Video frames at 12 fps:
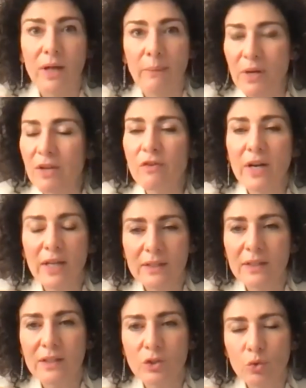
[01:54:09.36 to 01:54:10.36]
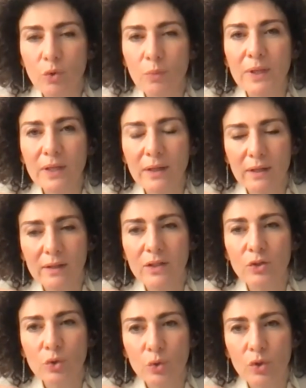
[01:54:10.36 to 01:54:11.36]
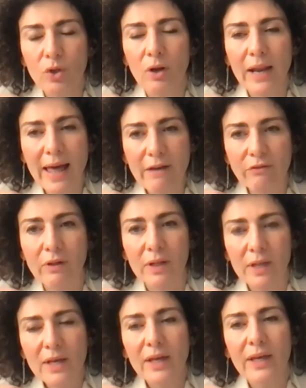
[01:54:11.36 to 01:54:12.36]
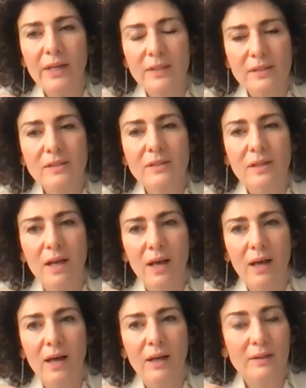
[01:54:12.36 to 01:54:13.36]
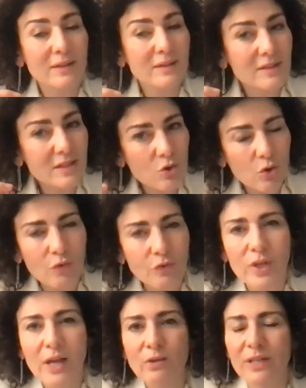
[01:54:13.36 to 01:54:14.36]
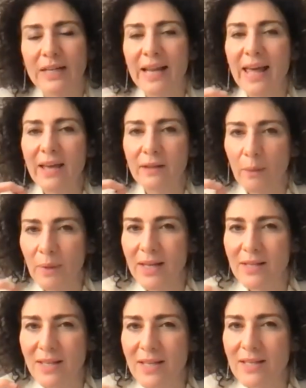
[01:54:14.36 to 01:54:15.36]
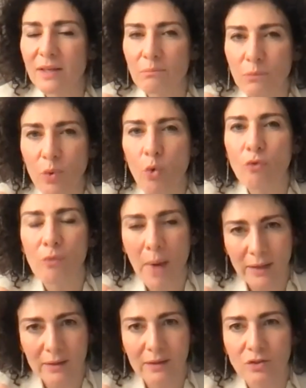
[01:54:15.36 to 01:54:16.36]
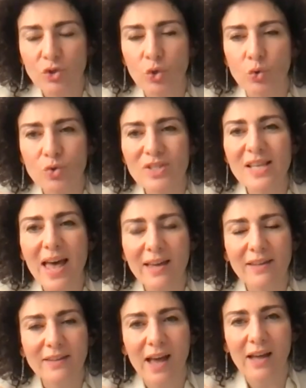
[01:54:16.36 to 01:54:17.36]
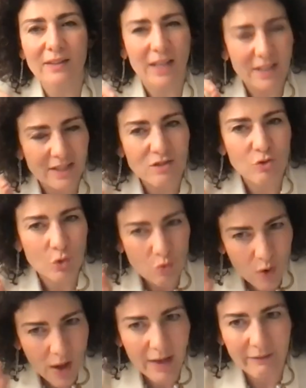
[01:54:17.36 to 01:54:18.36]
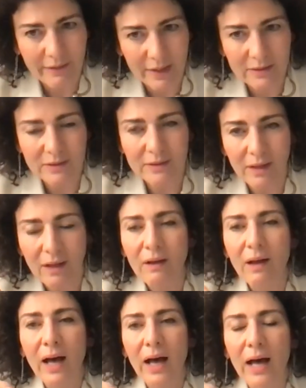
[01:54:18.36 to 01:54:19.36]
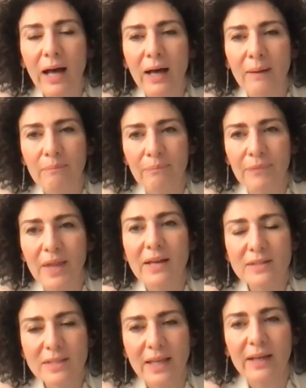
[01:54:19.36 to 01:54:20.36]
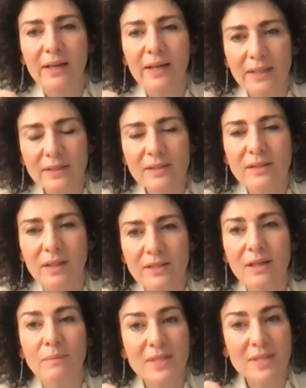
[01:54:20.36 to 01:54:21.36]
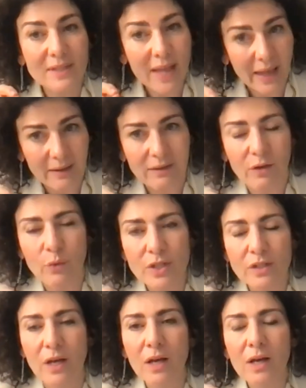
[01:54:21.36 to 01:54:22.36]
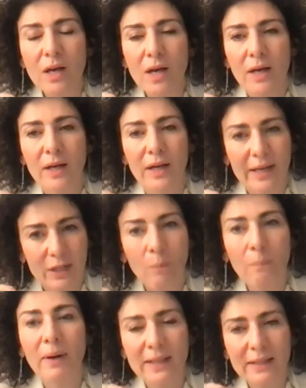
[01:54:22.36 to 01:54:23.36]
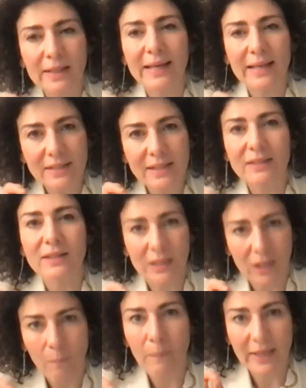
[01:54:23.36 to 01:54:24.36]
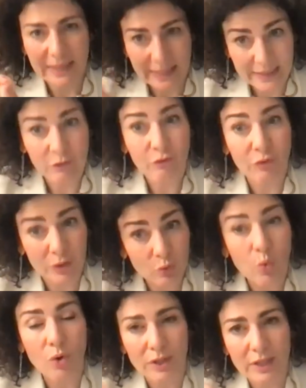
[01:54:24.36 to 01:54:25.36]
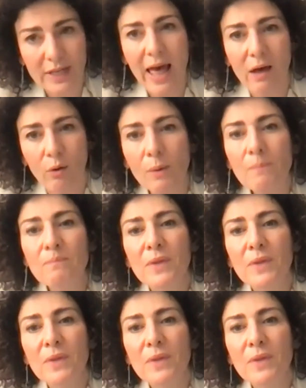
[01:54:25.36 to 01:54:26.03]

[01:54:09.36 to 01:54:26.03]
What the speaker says: I mean, even at the European Union level, it's the decision of 2008. I mean, it is a movement. So to say that it is irrelevant, I think it's a mistake. There is a completely different world now.